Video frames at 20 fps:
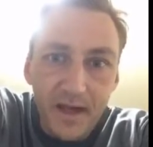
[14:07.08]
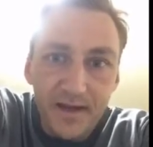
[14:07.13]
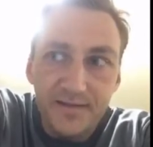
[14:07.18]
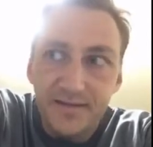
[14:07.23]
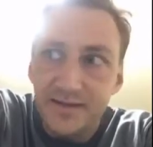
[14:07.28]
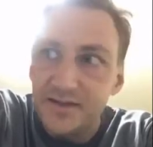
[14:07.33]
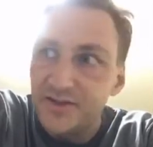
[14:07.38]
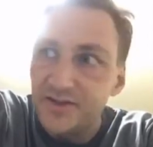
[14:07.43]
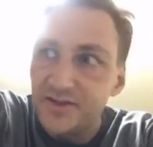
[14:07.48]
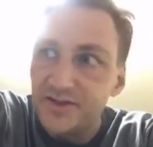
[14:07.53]

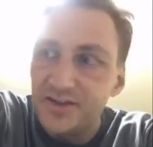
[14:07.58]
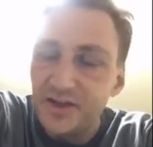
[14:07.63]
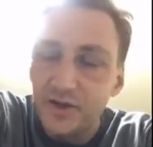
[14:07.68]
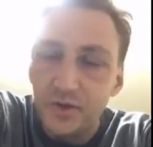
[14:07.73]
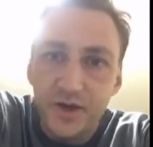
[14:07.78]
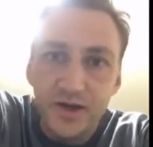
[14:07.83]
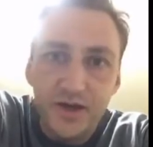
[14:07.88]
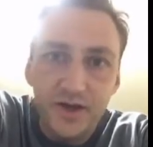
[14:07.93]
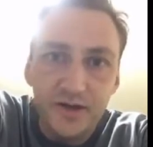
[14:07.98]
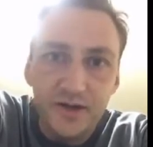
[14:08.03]
it's interesting
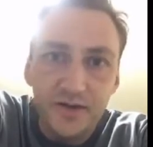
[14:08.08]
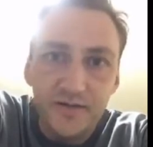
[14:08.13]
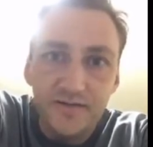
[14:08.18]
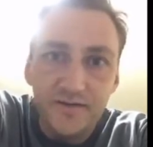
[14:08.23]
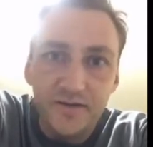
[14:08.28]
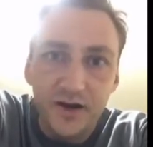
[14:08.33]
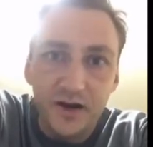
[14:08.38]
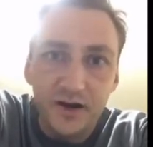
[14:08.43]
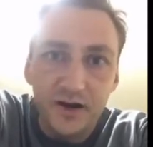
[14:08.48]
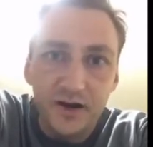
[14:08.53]
what kind
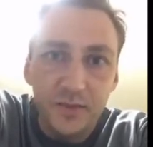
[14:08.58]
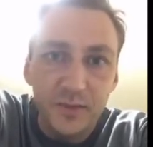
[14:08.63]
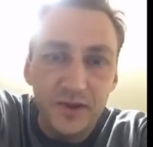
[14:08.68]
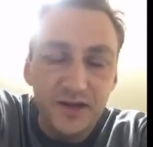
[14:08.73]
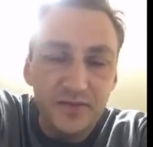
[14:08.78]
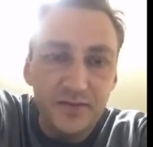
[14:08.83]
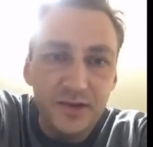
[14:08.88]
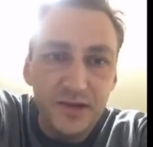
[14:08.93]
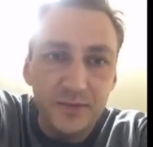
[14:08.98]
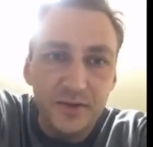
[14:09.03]
of
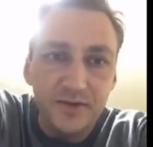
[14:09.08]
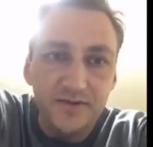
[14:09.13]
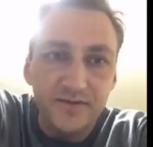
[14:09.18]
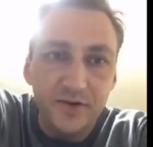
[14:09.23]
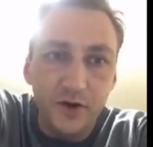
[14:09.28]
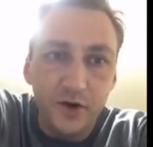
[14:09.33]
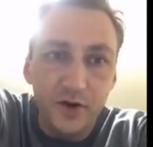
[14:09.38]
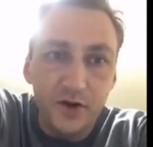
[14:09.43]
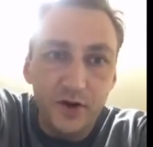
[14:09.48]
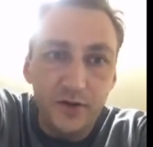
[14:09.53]
arguments people
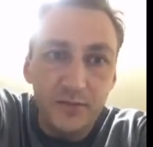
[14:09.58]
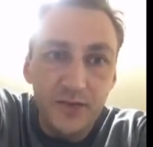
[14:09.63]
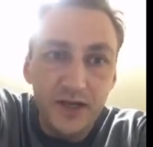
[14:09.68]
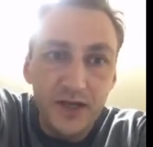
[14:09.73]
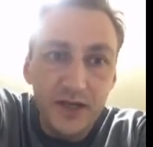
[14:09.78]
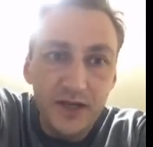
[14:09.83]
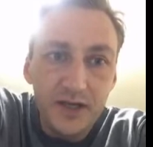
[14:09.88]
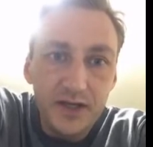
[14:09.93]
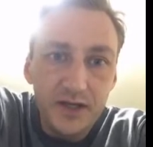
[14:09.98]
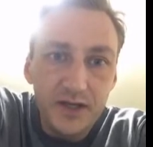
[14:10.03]
form
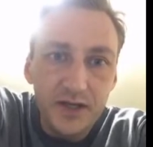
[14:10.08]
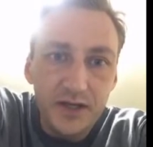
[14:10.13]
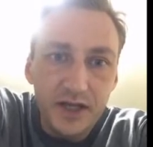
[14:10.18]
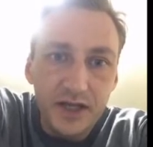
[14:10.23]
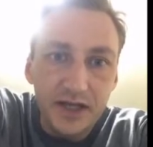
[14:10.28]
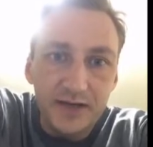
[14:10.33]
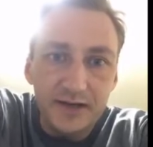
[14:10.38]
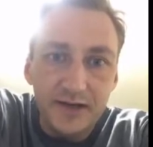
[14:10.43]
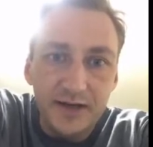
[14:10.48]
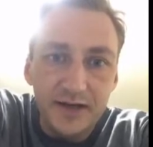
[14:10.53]

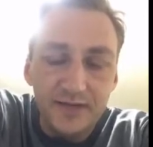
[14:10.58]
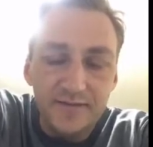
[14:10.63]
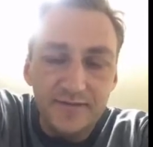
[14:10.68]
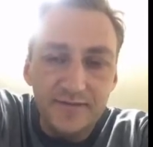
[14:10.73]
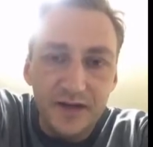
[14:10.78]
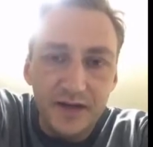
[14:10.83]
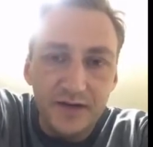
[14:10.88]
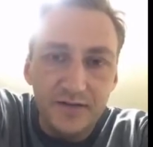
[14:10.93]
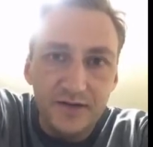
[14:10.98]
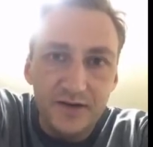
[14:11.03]
in
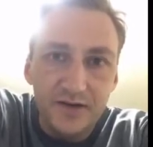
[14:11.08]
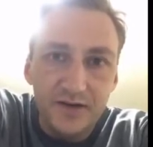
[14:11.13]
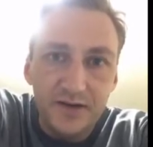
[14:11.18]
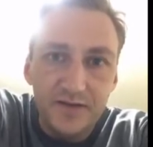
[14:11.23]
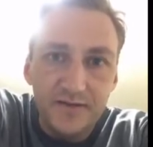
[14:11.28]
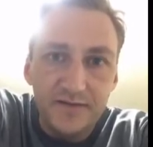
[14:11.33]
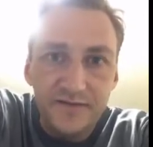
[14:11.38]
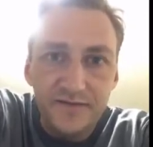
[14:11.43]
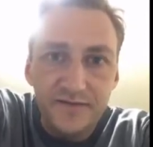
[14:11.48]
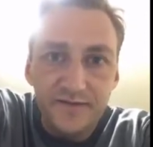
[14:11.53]

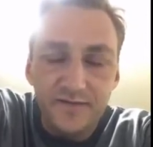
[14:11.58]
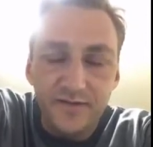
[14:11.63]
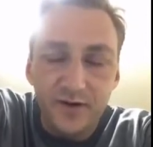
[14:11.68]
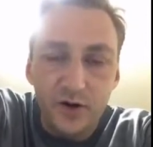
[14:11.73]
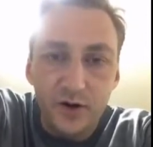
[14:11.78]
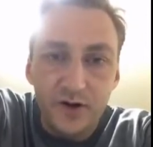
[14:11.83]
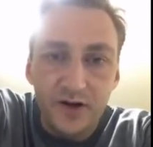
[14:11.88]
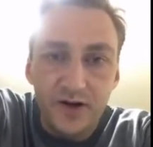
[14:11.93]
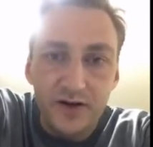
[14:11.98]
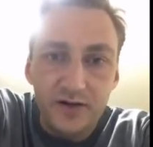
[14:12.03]
favor
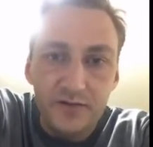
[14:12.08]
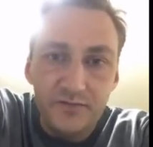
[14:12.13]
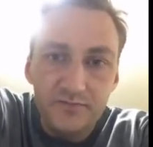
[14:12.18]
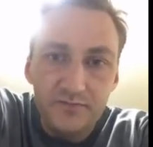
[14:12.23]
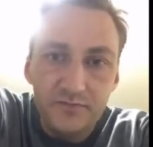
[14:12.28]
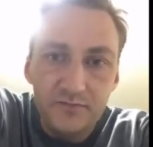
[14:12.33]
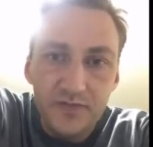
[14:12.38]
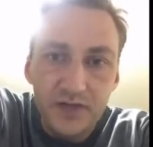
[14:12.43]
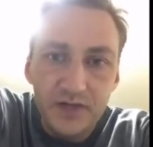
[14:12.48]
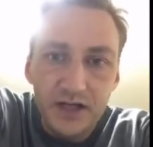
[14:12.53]
for
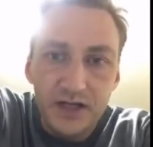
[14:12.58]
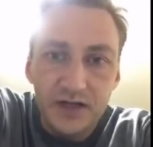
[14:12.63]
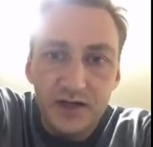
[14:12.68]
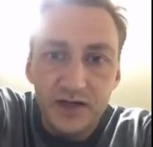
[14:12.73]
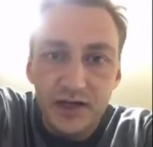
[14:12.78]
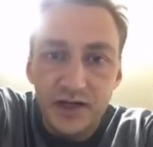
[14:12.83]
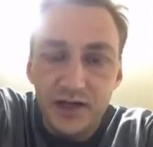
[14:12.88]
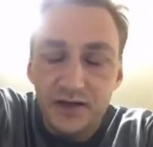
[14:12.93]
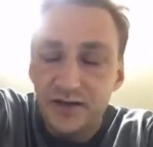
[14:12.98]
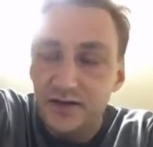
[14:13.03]

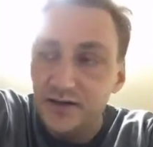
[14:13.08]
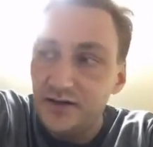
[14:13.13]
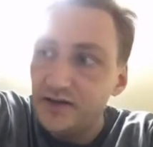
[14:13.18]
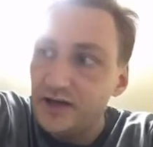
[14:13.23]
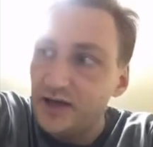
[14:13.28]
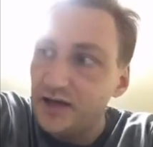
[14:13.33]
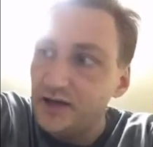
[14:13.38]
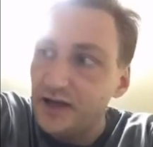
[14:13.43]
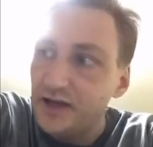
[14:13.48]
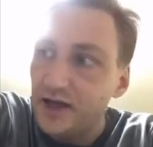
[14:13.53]
and
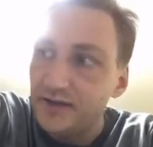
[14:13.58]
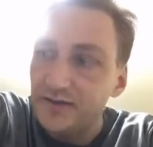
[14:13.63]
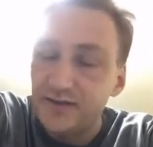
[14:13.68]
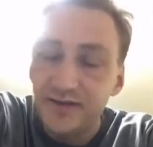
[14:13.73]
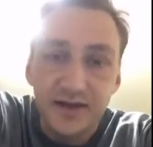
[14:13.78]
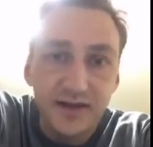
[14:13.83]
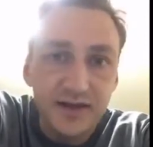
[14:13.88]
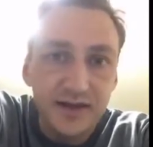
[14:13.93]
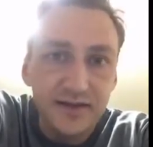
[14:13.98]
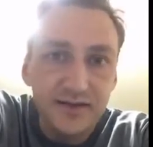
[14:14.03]
against,
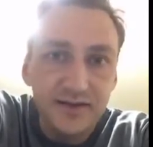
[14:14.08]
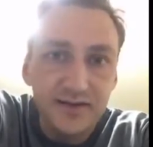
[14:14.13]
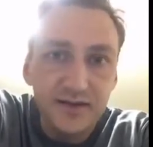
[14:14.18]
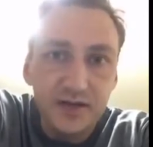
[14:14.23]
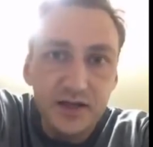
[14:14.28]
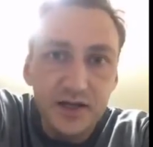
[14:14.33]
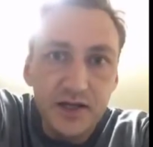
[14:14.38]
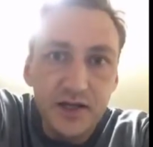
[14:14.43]
I guess.